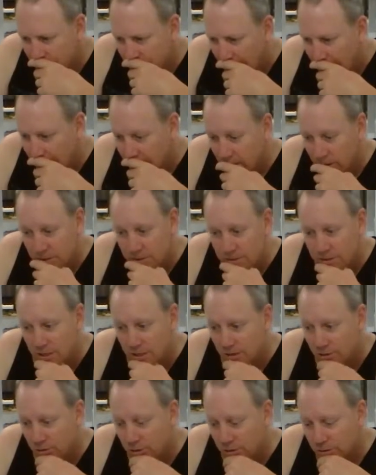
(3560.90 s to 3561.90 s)
Yeah, like I
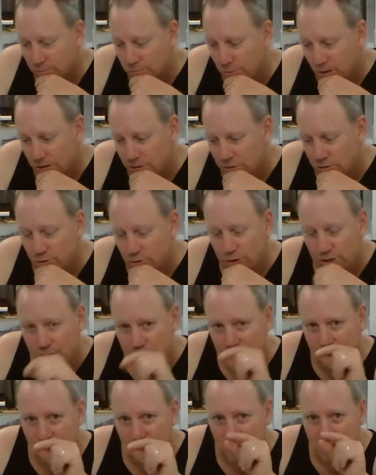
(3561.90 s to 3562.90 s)
said, guys, make sure
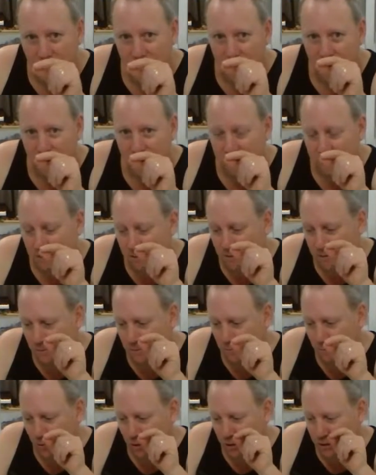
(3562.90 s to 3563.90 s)
you check out
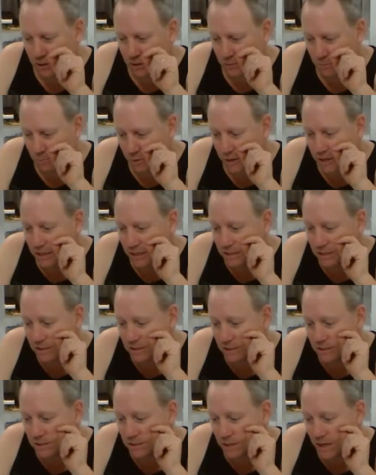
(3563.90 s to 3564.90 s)
bricks and
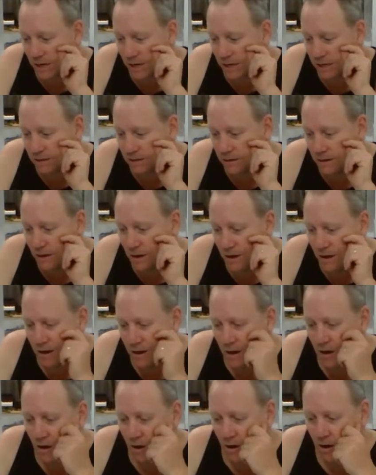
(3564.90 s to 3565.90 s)
pieces. And
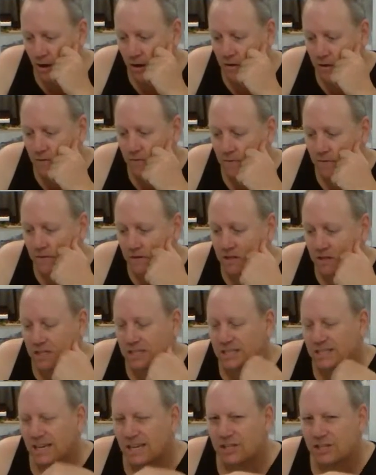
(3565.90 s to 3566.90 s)

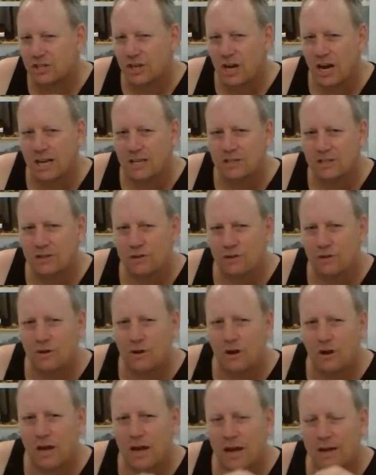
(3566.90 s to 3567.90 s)
since they changed it
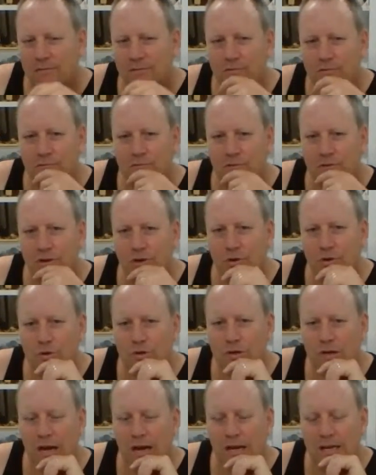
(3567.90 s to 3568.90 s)
all, I haven't
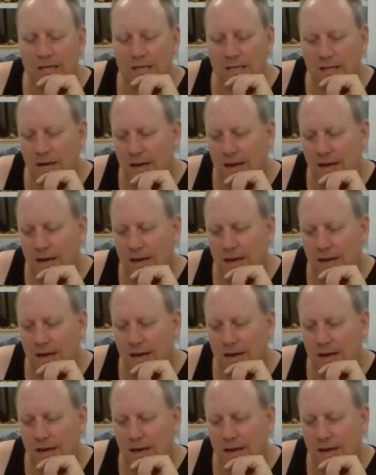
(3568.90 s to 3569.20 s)
looked at